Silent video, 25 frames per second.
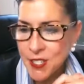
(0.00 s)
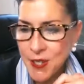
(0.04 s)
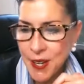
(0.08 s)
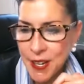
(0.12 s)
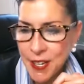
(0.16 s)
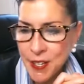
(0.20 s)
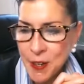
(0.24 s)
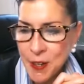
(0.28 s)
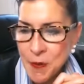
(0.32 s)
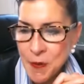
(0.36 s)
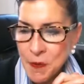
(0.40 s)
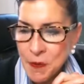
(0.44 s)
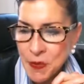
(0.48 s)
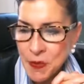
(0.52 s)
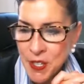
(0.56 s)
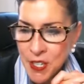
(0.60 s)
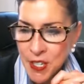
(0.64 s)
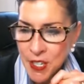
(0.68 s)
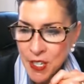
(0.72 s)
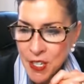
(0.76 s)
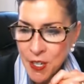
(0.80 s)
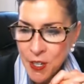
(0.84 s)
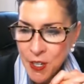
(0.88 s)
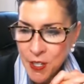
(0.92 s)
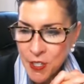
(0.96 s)
like
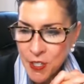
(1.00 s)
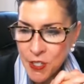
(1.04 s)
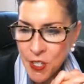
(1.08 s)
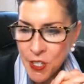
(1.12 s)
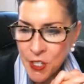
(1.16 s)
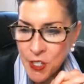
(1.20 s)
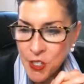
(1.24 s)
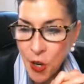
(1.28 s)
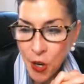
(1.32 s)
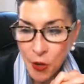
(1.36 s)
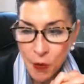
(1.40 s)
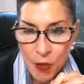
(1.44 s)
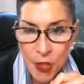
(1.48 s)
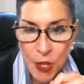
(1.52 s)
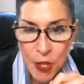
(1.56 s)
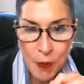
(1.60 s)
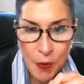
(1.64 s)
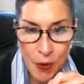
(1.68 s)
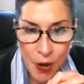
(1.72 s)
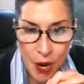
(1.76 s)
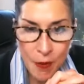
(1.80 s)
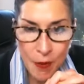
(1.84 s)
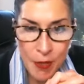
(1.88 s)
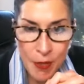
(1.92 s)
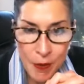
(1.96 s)
start with the
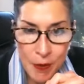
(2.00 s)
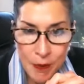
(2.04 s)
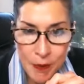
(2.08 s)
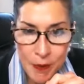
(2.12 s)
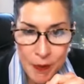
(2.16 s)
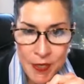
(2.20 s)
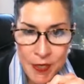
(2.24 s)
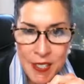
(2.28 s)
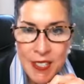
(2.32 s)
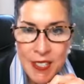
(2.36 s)
problem.